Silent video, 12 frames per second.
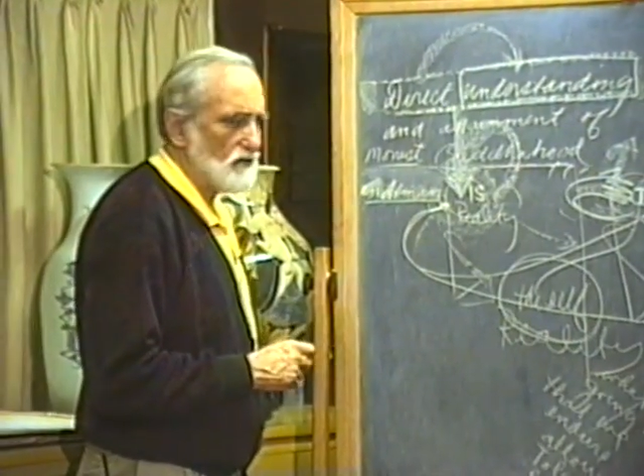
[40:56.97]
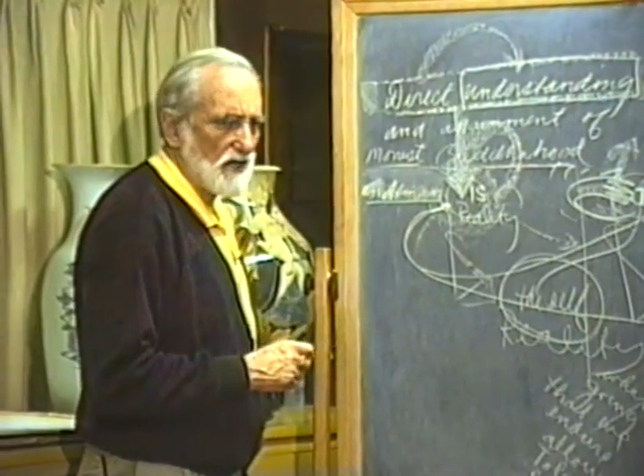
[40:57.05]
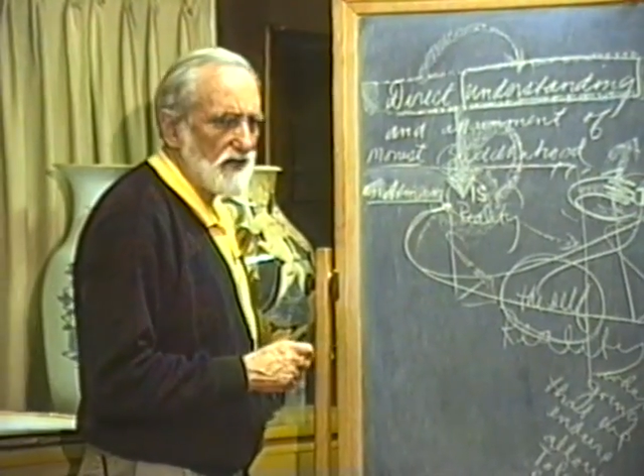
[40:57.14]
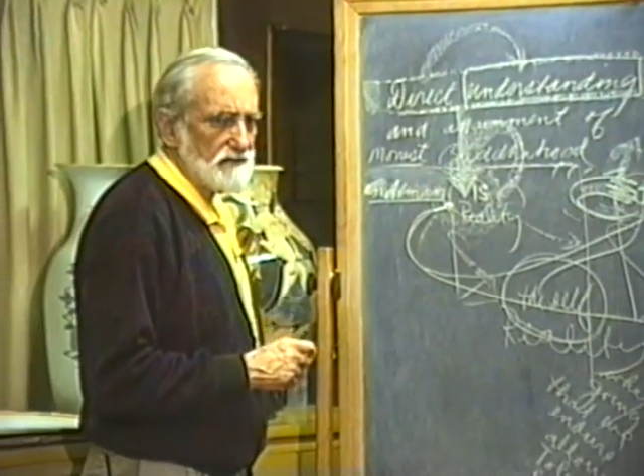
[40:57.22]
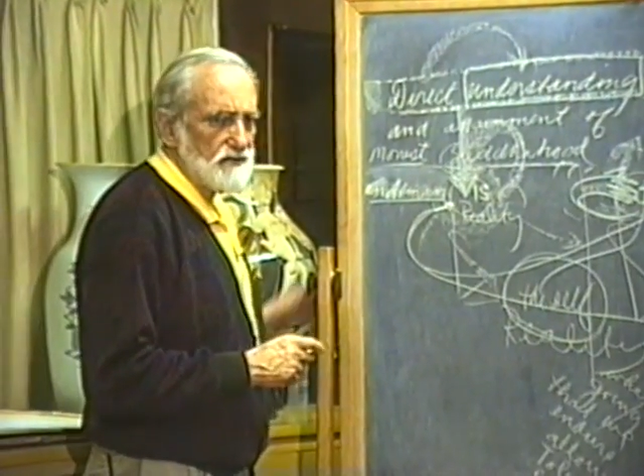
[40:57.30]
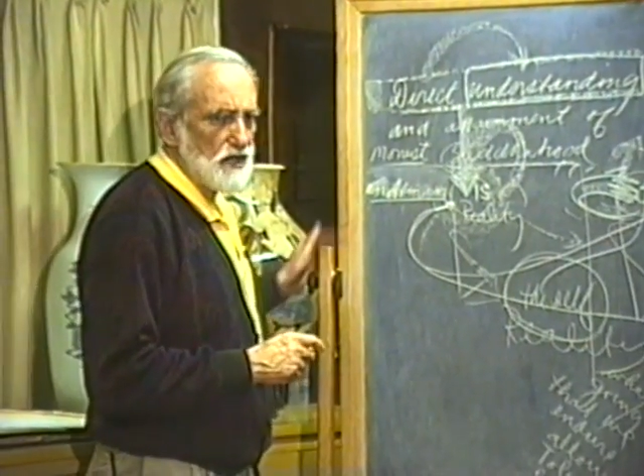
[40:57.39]

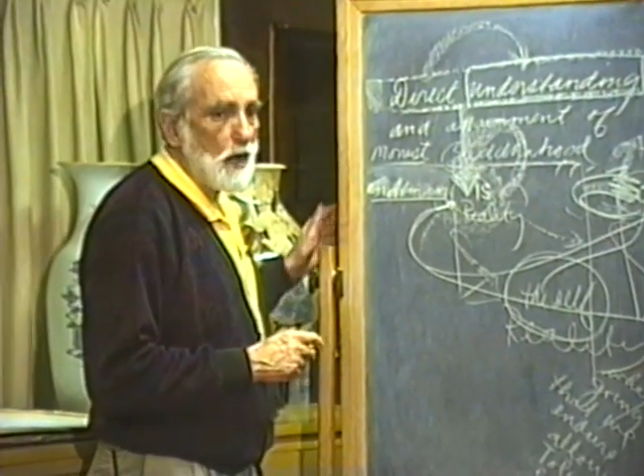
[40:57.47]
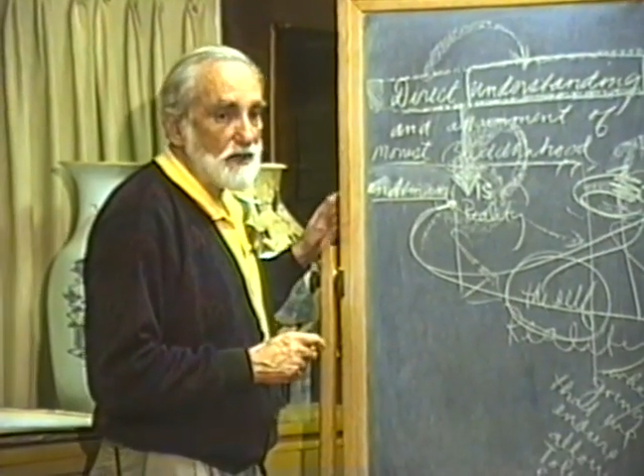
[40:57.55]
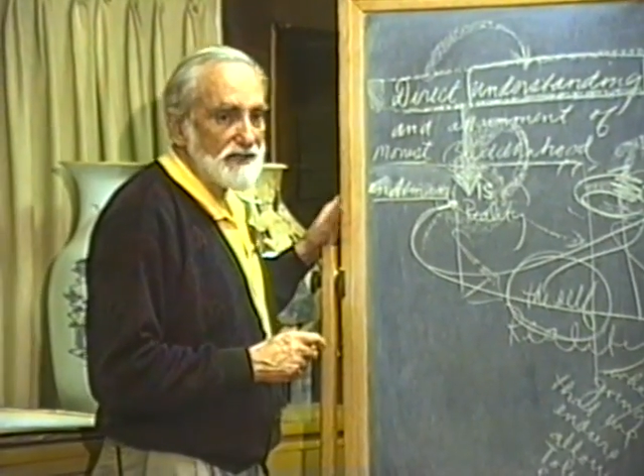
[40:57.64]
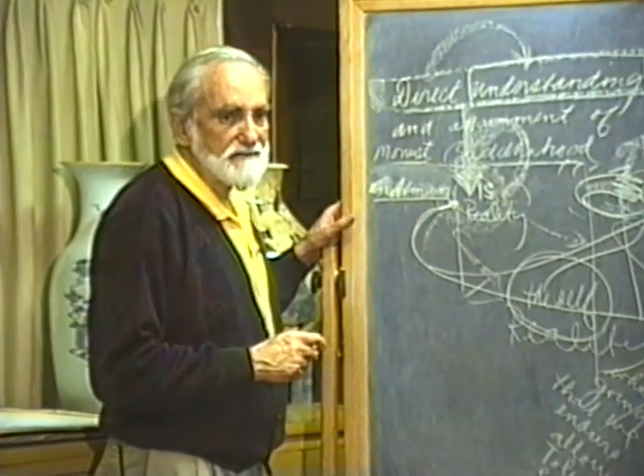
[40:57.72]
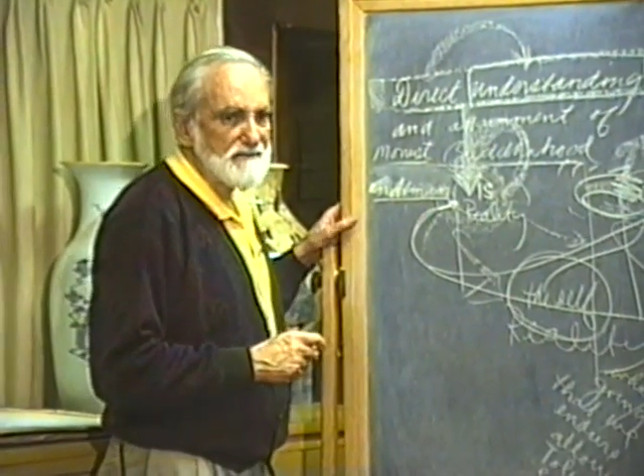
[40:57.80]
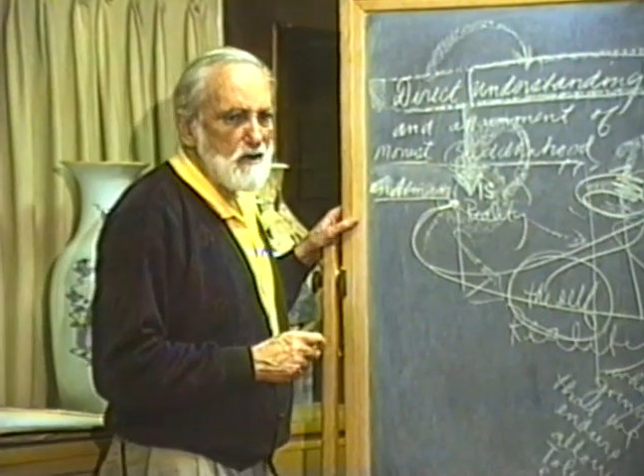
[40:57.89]
right?
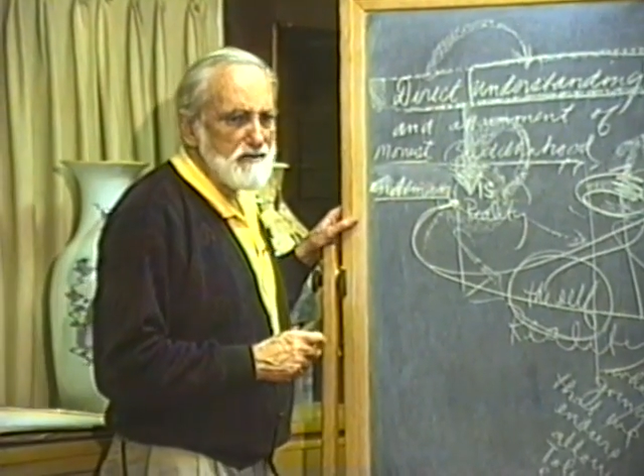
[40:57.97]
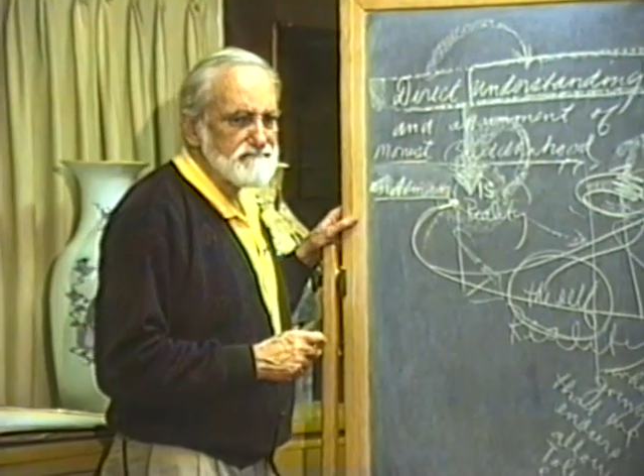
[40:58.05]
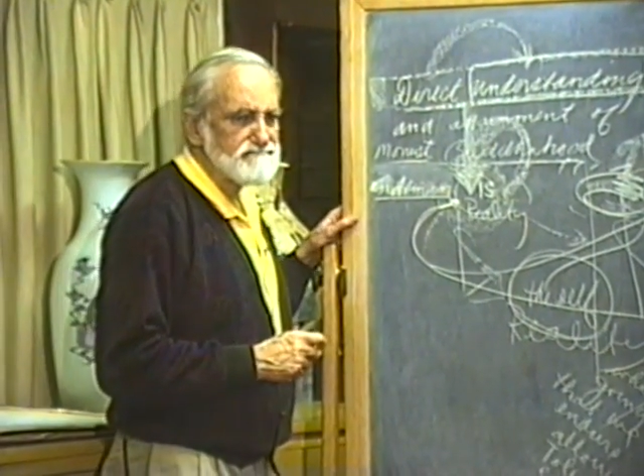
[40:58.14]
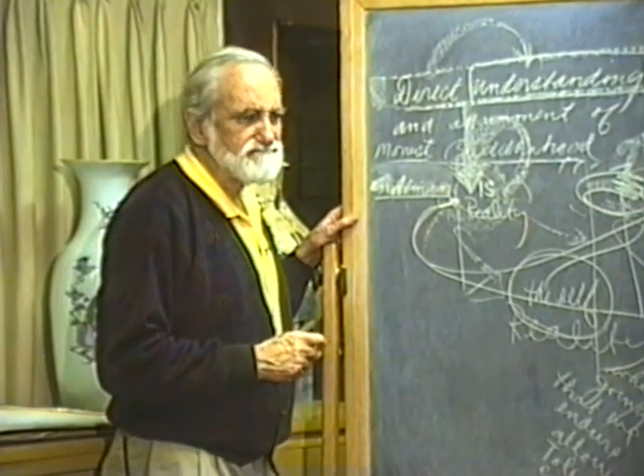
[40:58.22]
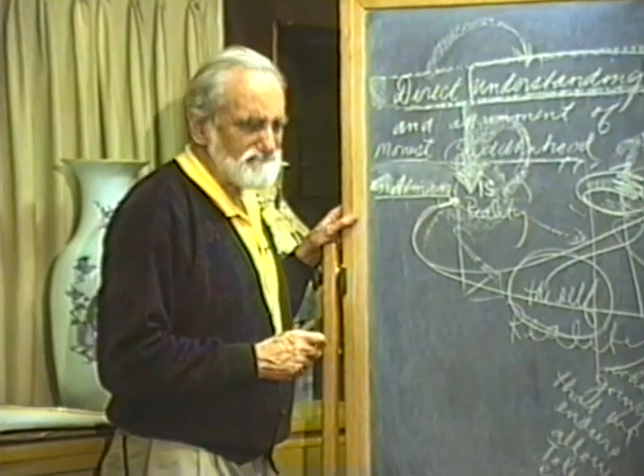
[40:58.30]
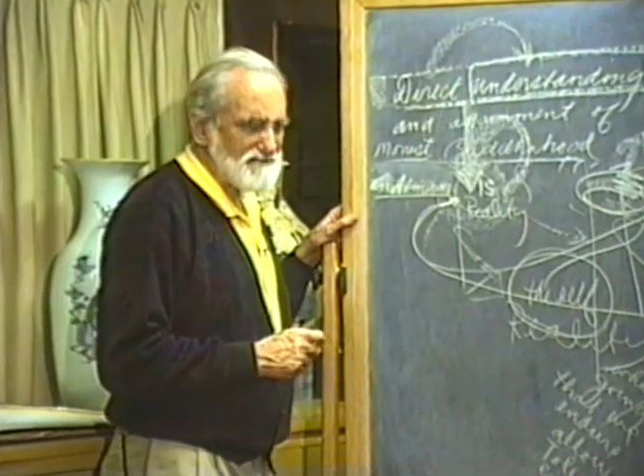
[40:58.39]
Yoga,
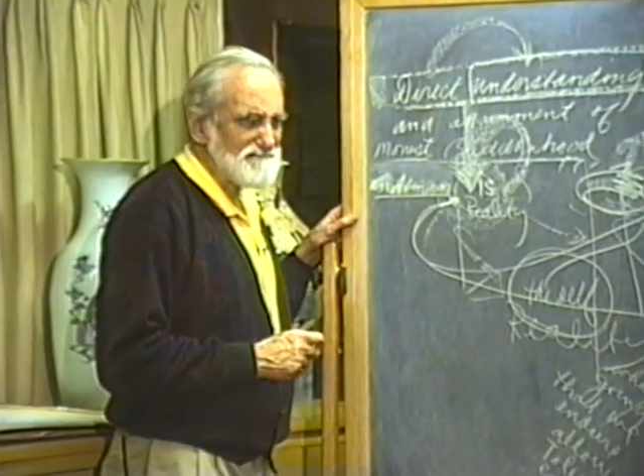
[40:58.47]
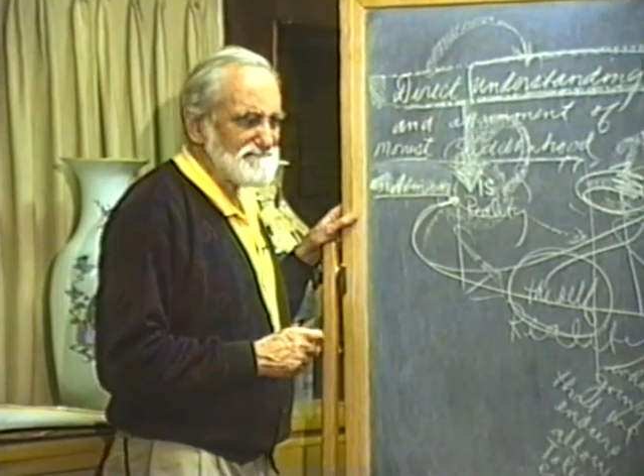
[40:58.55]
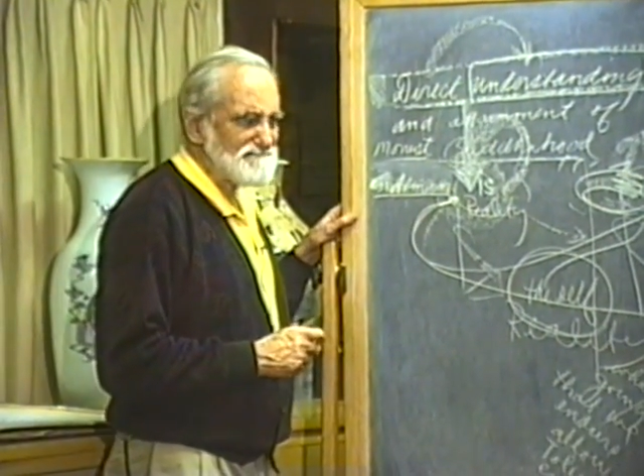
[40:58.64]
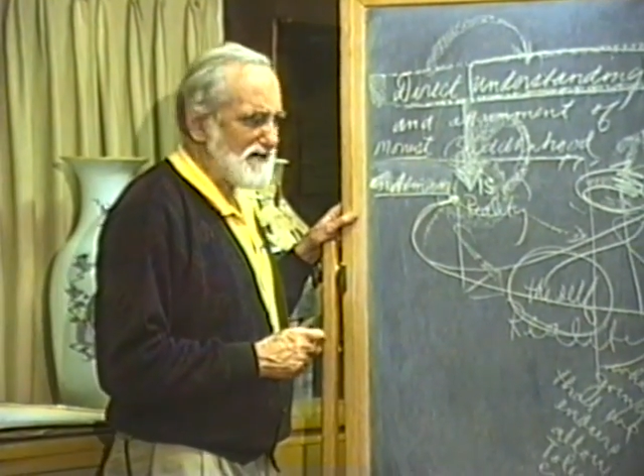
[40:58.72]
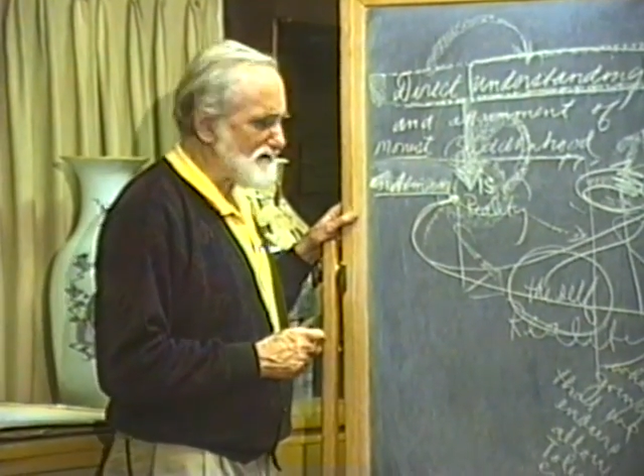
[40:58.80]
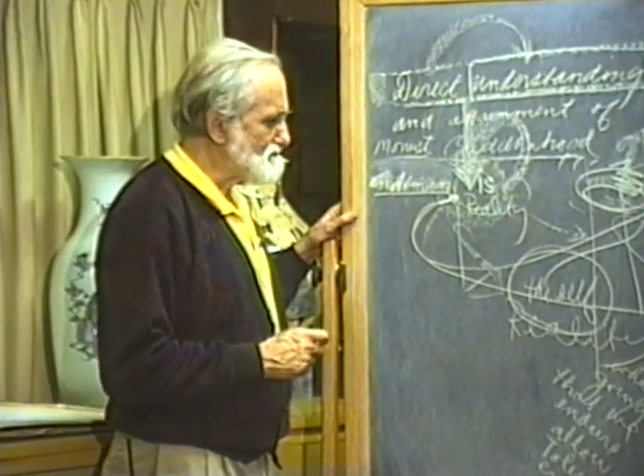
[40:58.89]

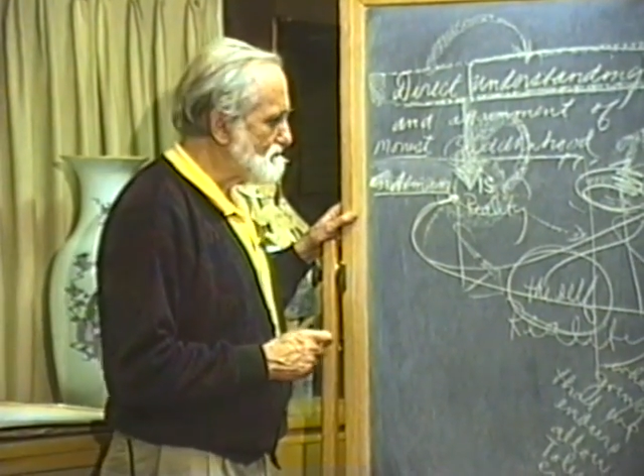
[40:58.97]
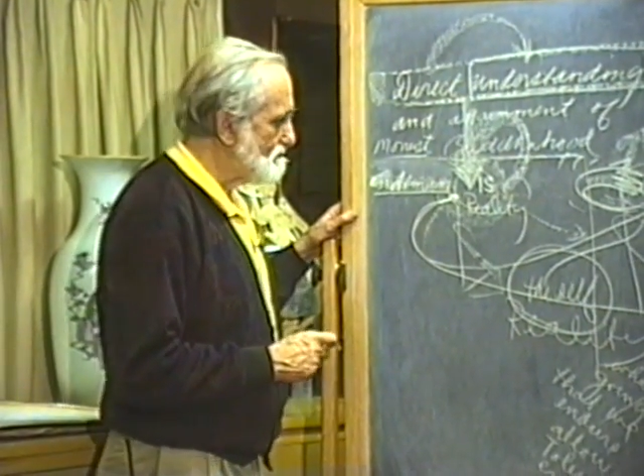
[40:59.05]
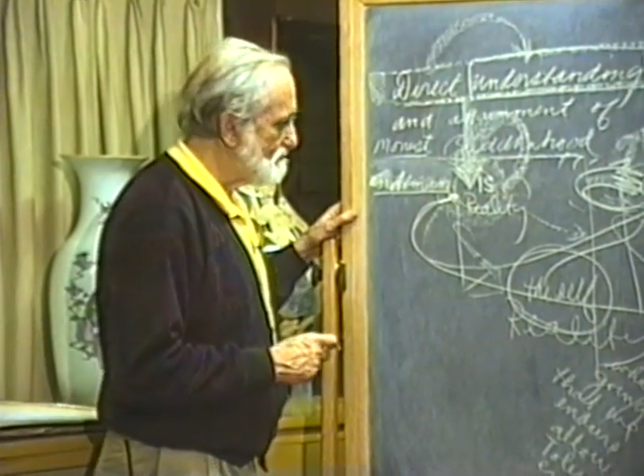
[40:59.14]
right?